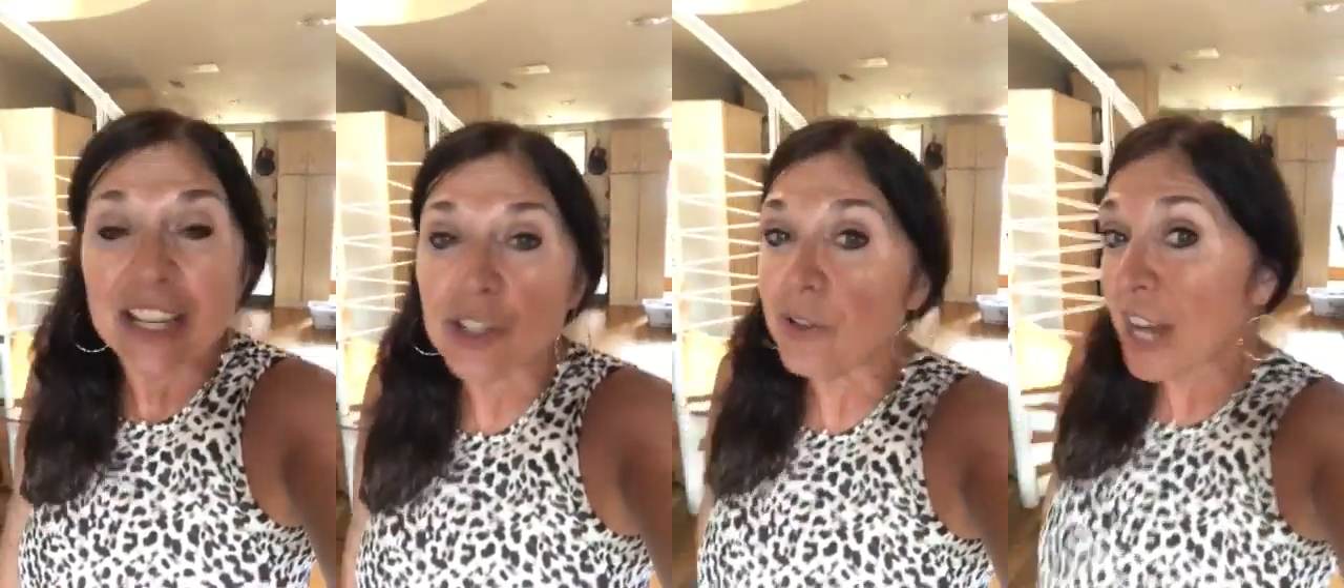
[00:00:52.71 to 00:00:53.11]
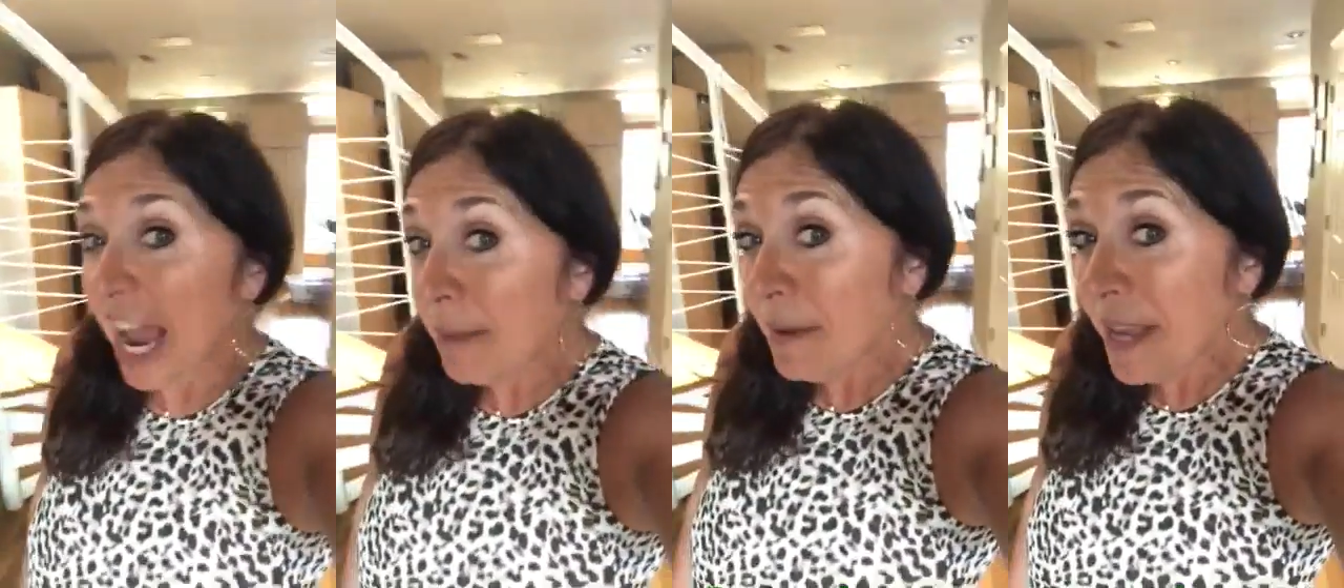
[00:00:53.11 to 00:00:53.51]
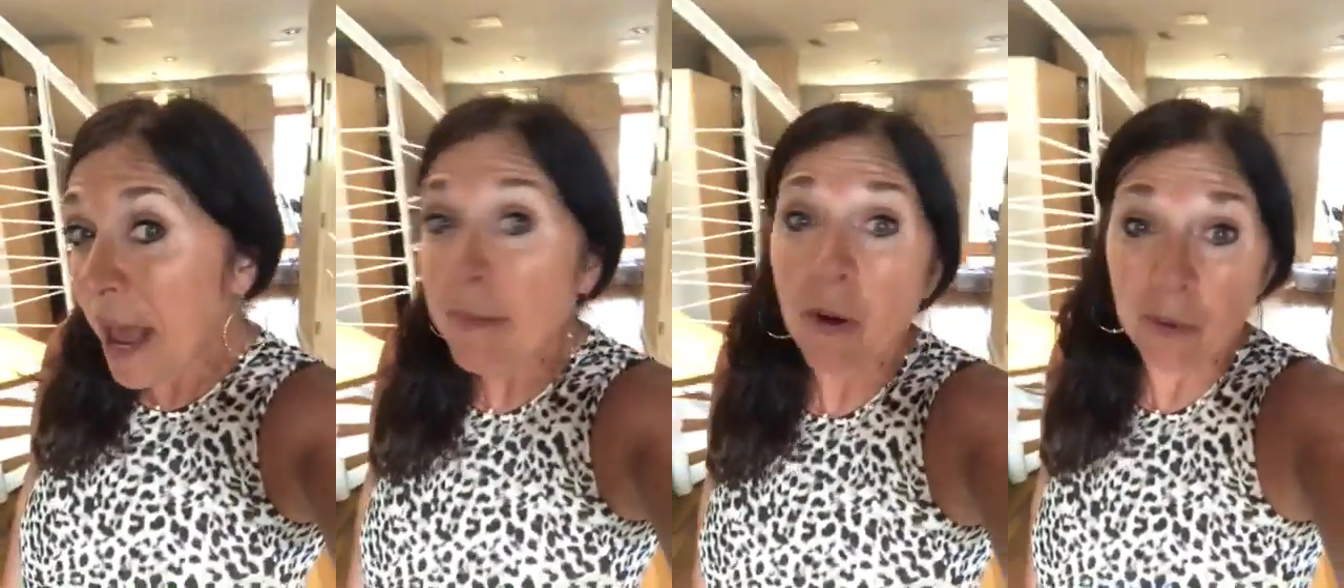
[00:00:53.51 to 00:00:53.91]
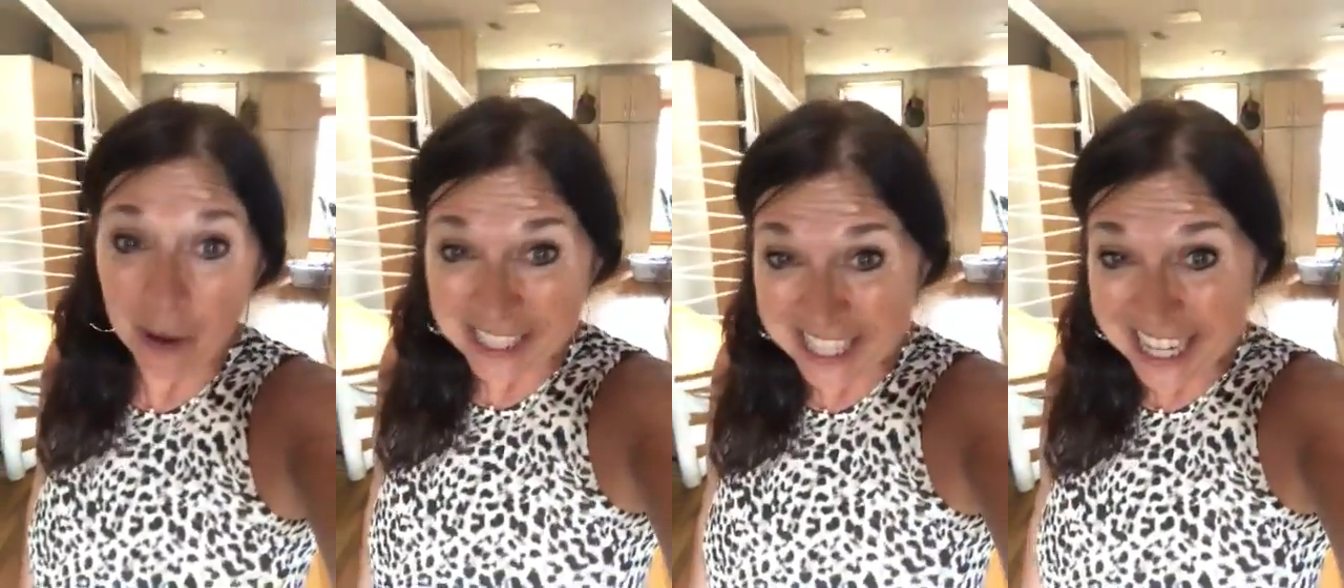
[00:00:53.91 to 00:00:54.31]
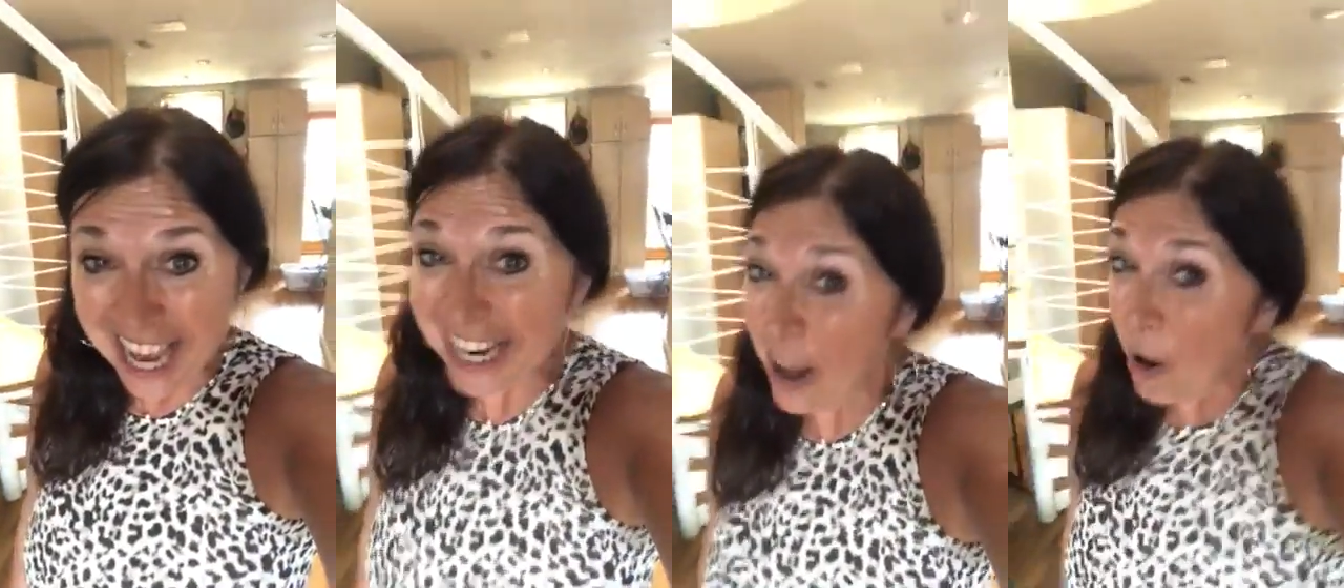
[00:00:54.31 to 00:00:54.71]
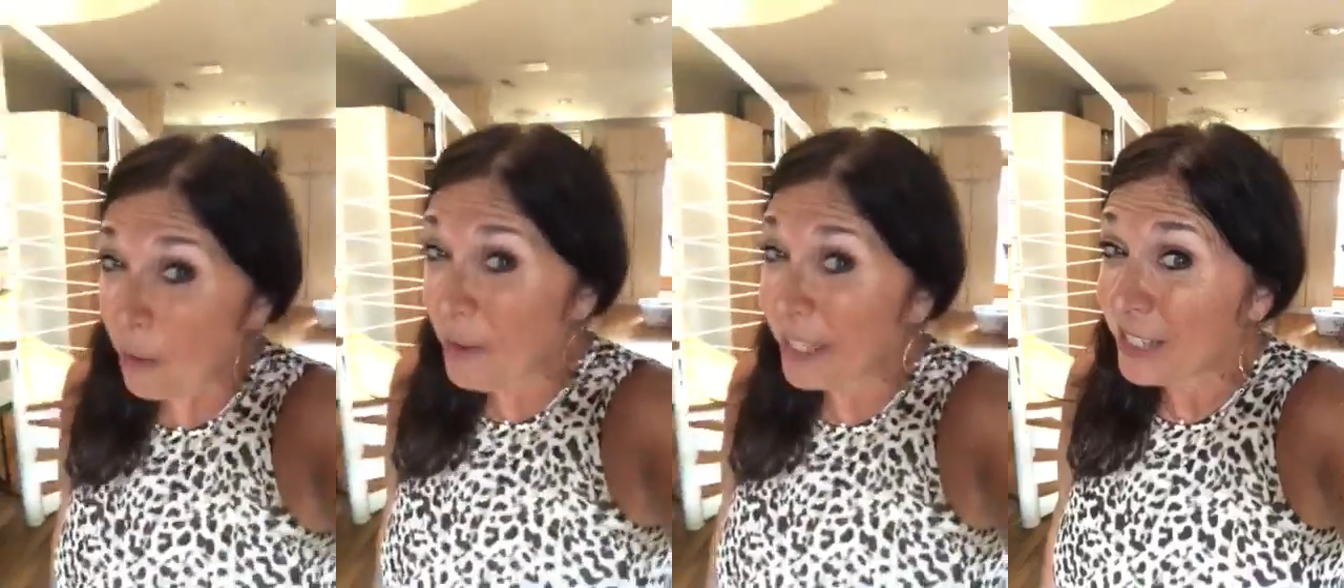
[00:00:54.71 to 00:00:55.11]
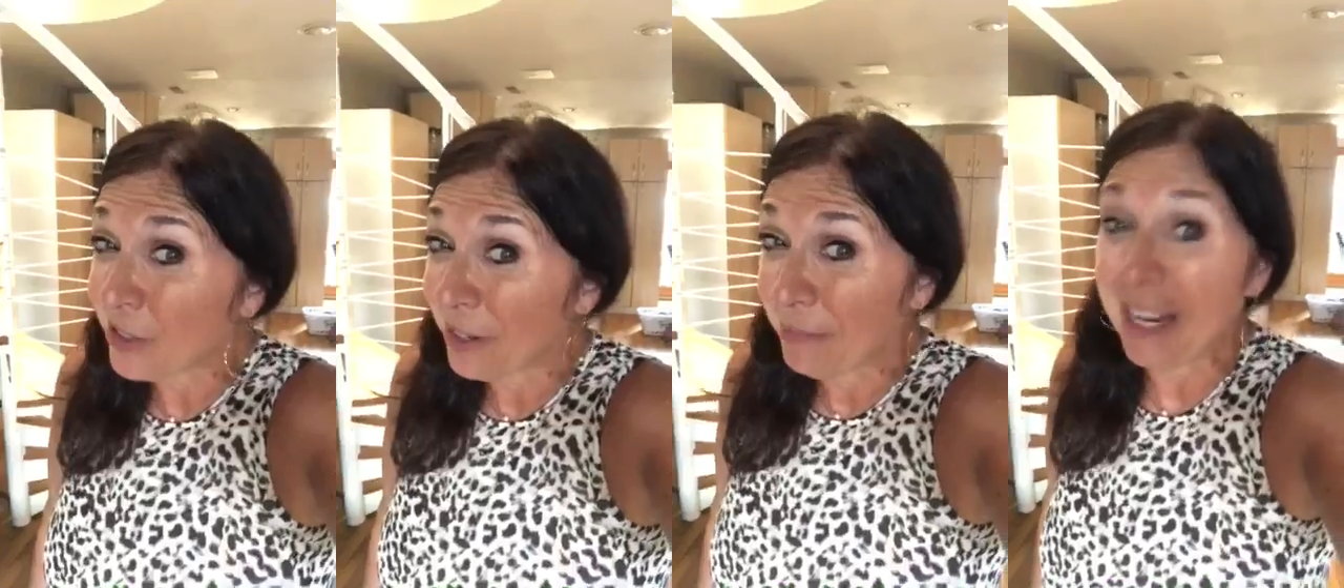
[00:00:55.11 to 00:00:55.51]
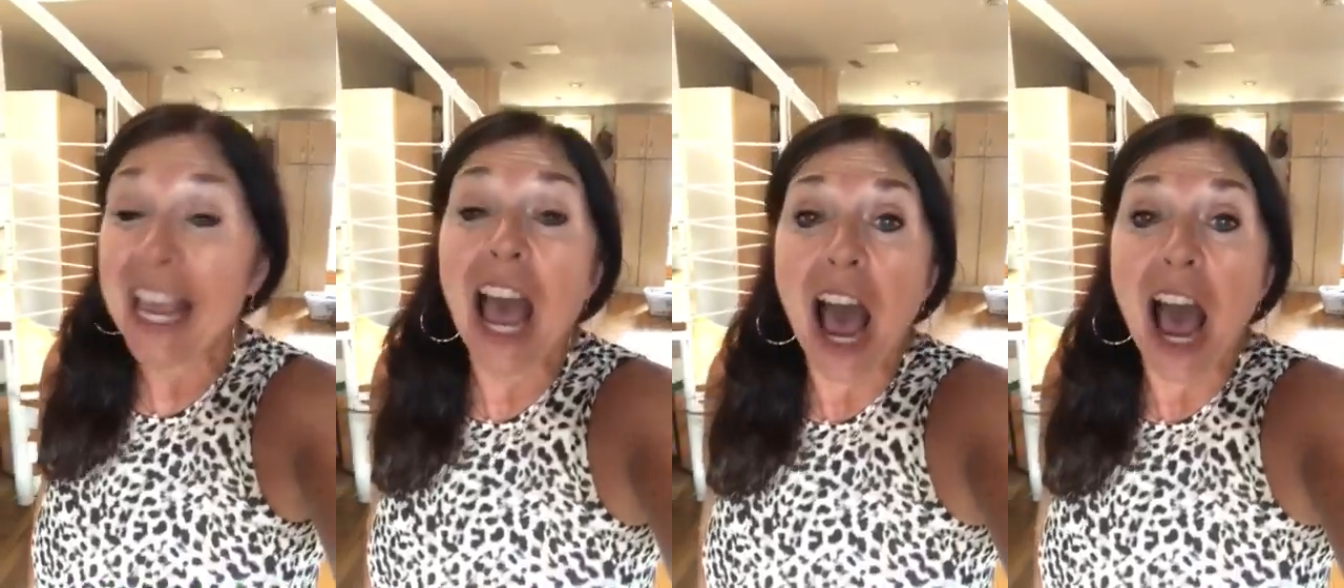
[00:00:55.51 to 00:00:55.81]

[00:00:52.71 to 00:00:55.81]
So 9 p.m. Wednesday night, hope you can join me.